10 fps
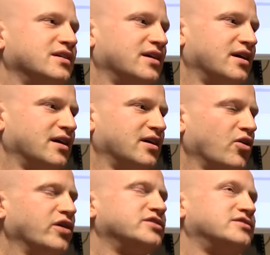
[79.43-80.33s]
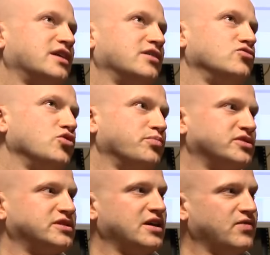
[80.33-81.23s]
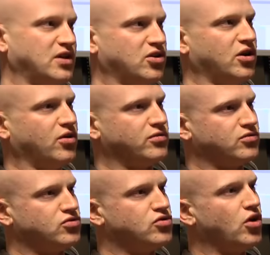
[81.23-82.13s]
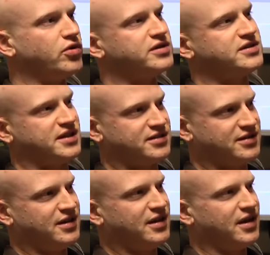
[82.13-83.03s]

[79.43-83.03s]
or I should say you perceive it, you don't notice it,